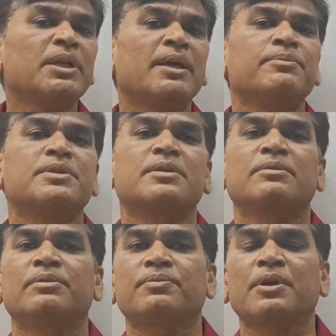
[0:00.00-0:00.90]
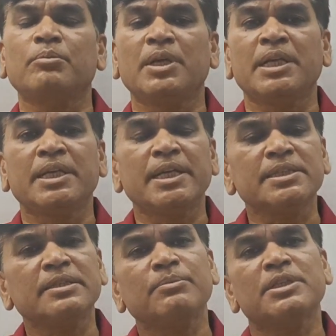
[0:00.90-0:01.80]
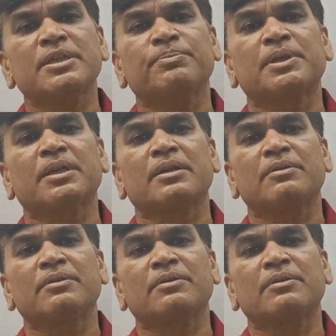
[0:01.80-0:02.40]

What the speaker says: times from index number chapter,